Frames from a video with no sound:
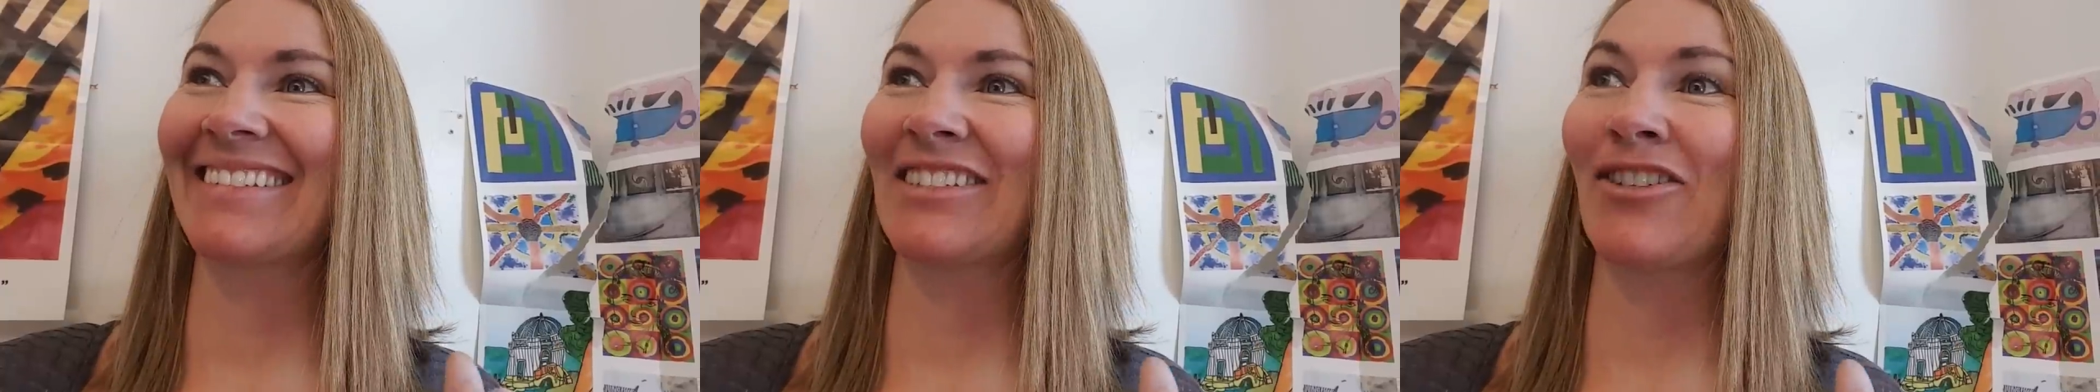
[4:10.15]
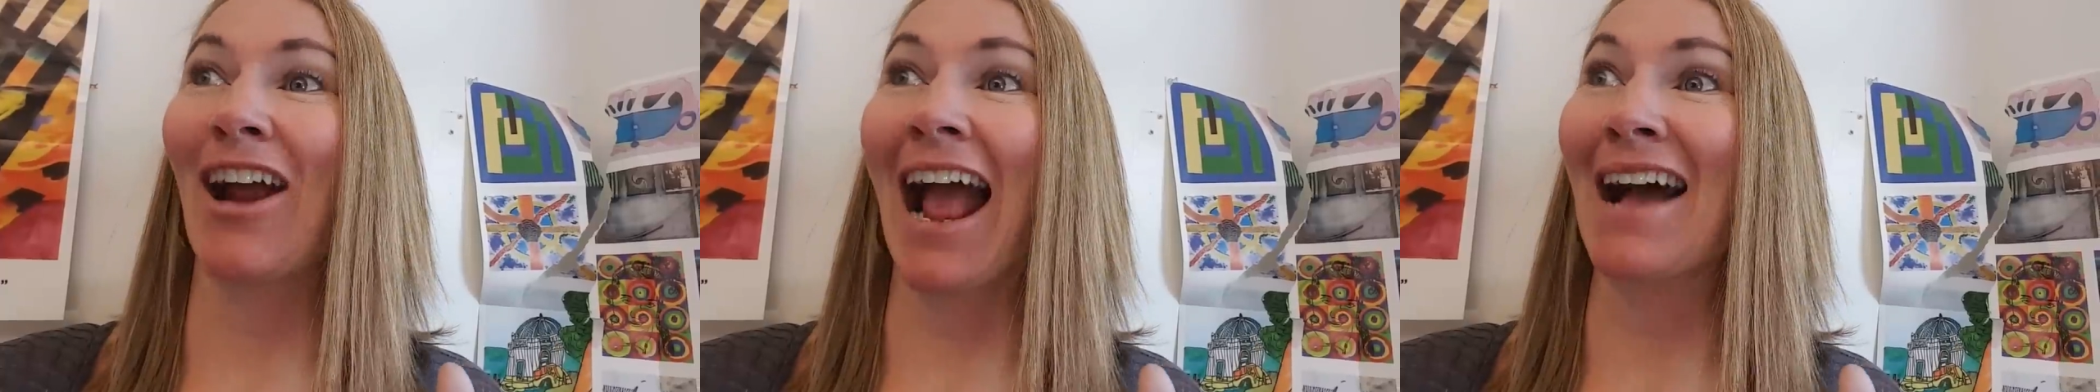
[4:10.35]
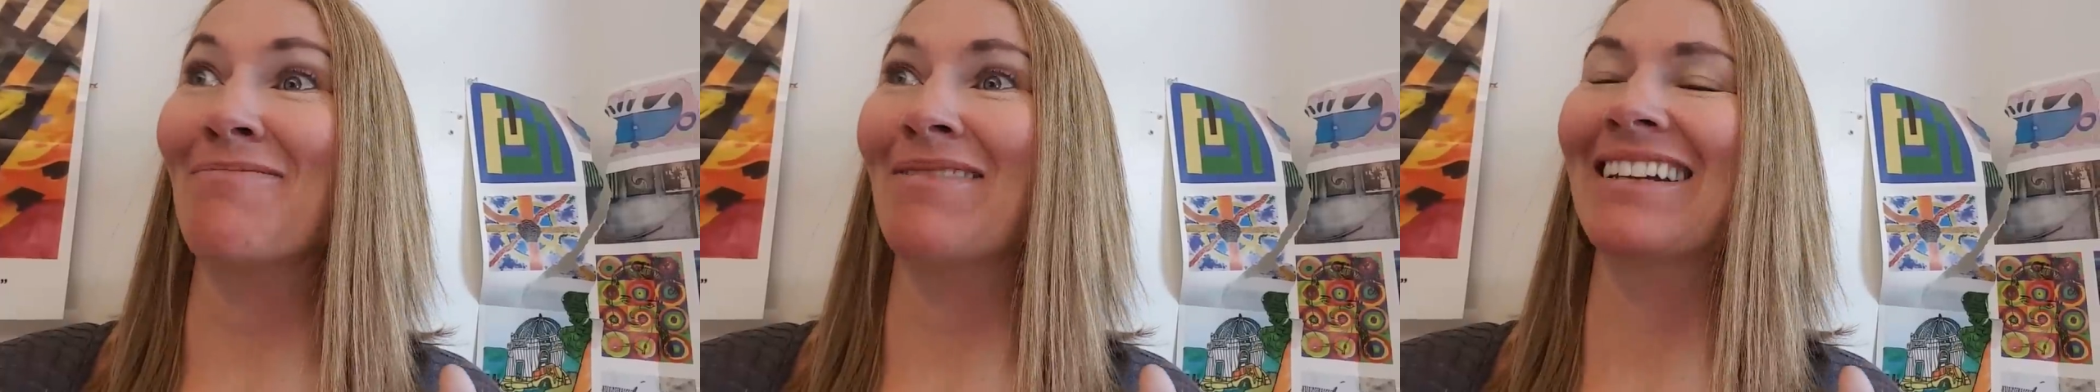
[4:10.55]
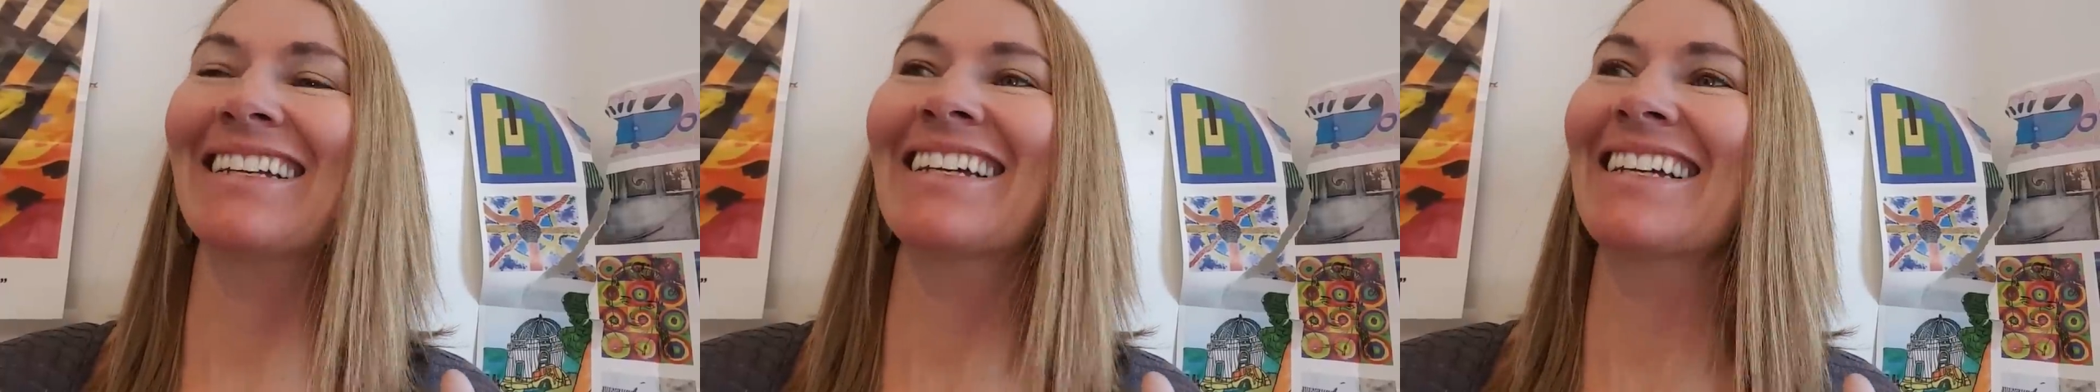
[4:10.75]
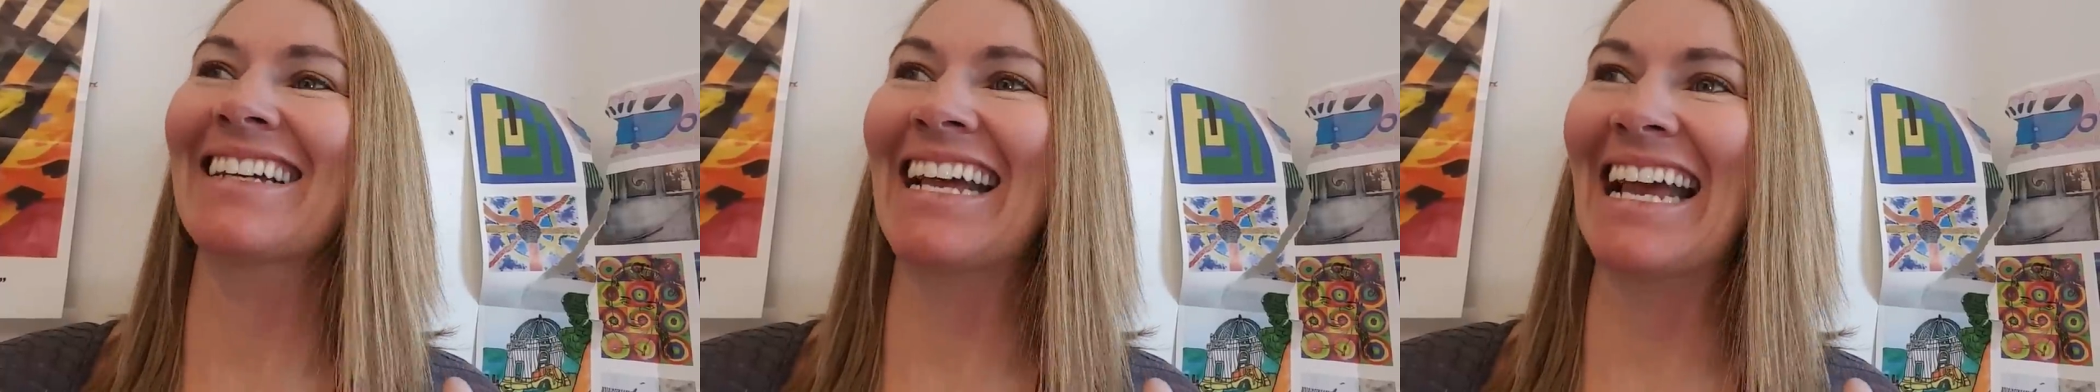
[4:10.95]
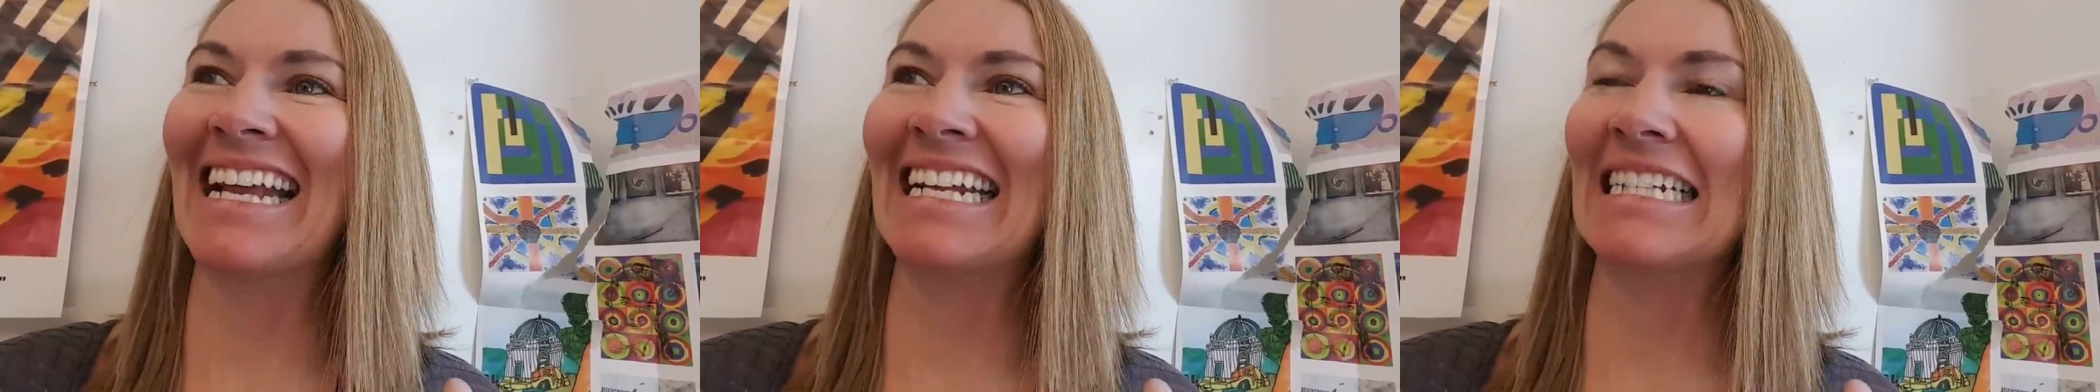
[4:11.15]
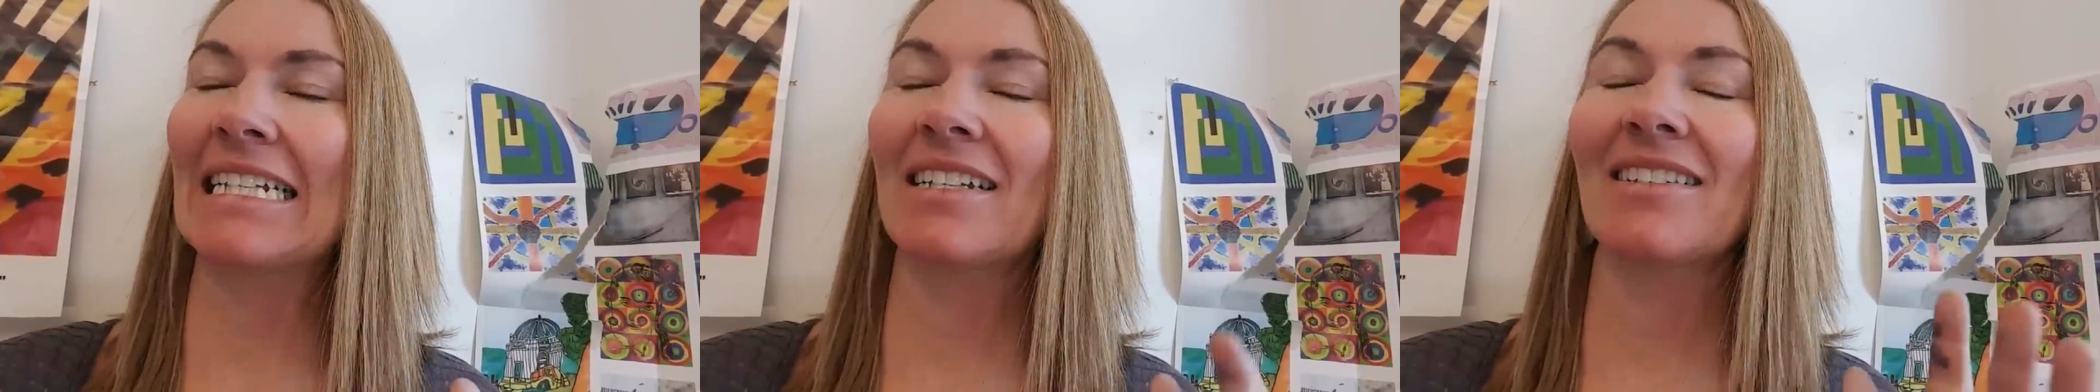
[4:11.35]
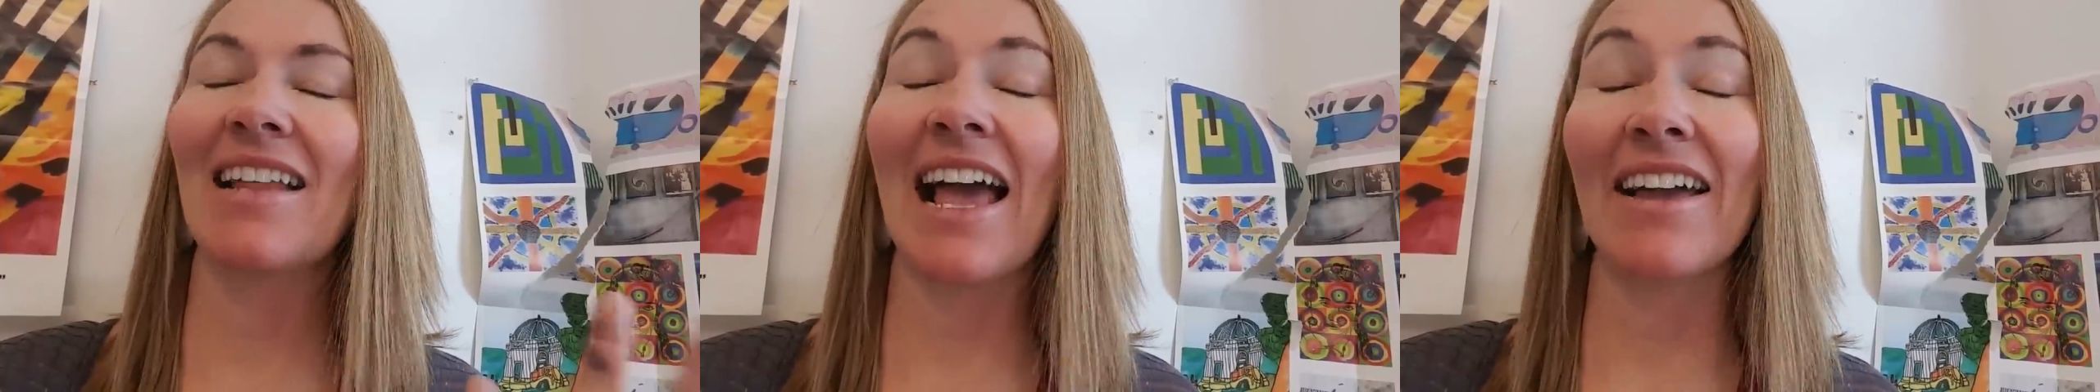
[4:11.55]
trap and it's
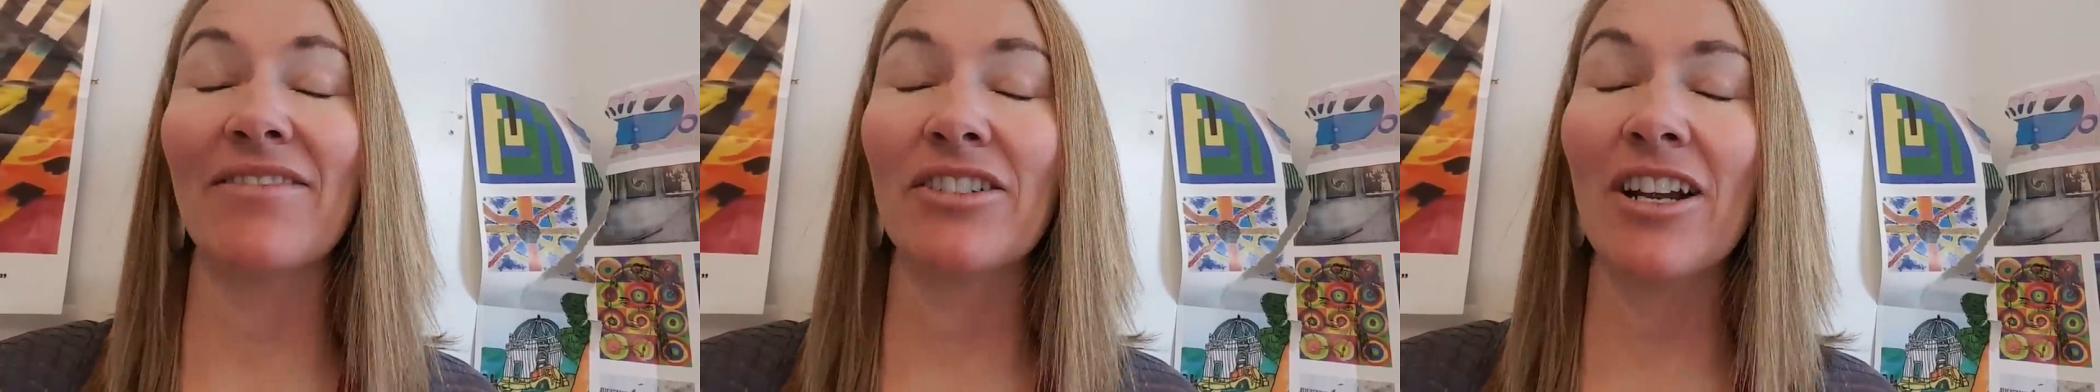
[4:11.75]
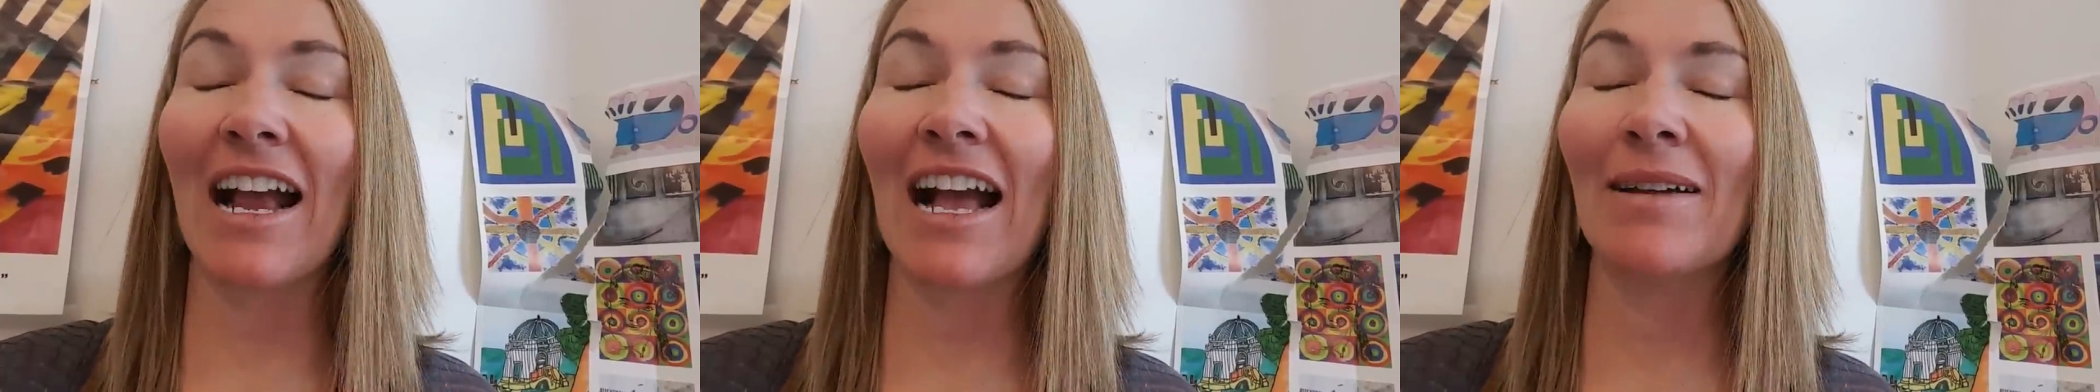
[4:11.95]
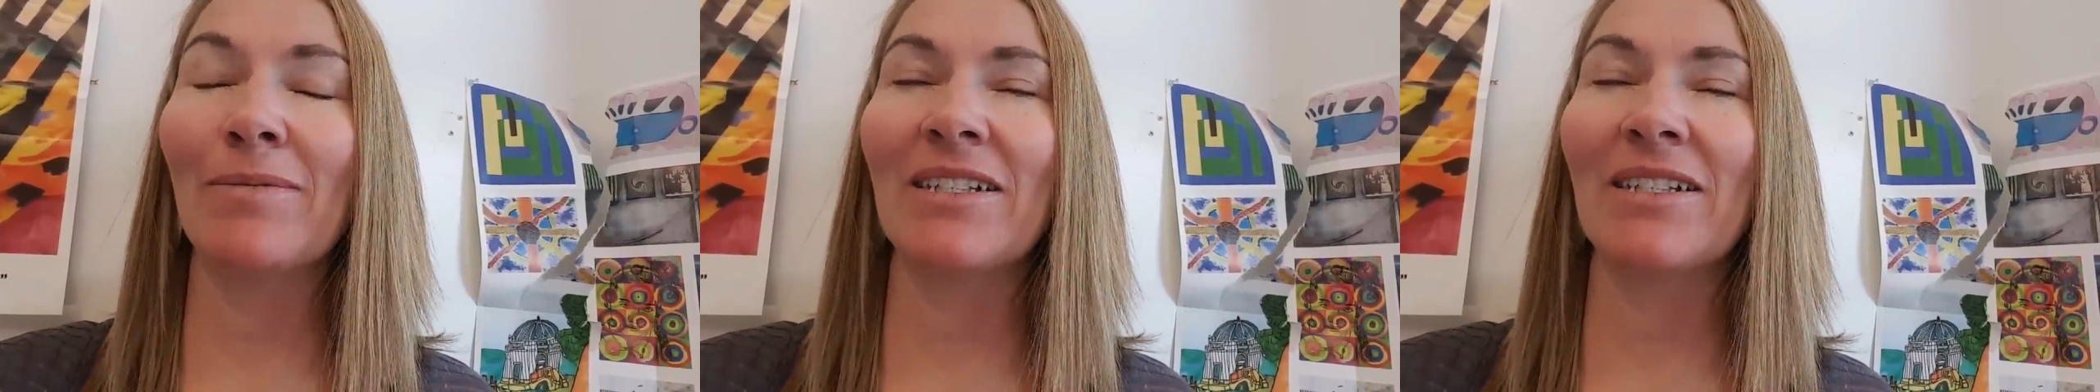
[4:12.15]
a live trap.